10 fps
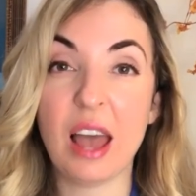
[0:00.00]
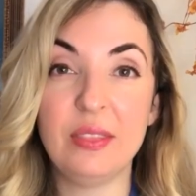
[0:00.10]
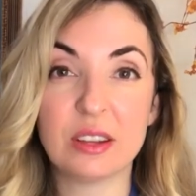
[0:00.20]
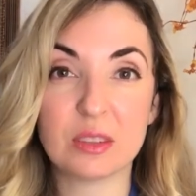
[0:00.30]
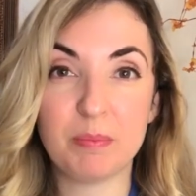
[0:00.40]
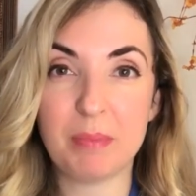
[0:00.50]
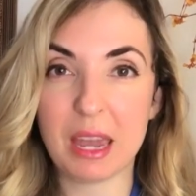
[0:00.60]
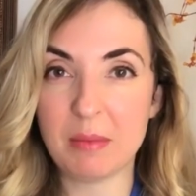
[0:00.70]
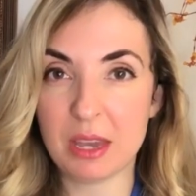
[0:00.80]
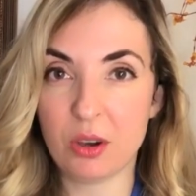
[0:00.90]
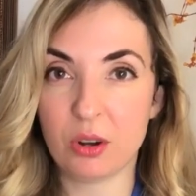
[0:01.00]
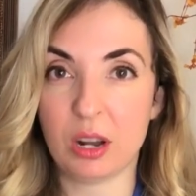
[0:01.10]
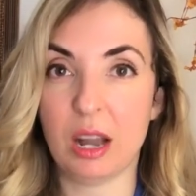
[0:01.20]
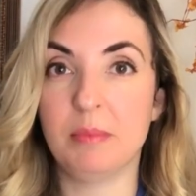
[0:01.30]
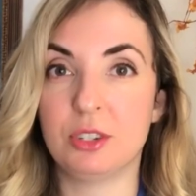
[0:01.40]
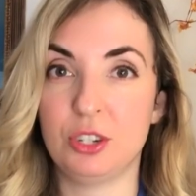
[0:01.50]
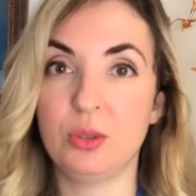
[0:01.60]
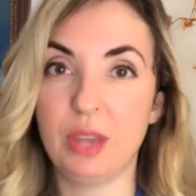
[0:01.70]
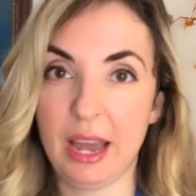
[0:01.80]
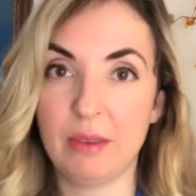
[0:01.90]
and there's a baby hookup to
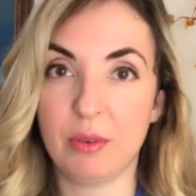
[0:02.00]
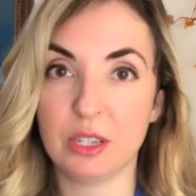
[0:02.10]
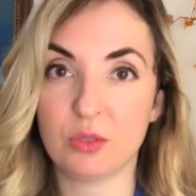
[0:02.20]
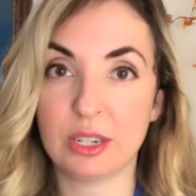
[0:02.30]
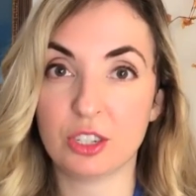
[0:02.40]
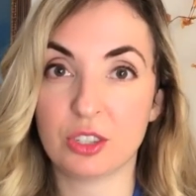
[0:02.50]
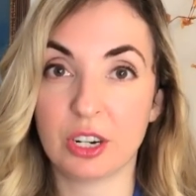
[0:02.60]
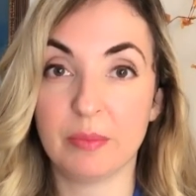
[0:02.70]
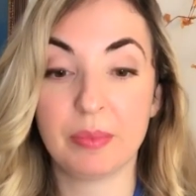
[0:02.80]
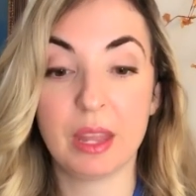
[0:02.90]
the head voice register.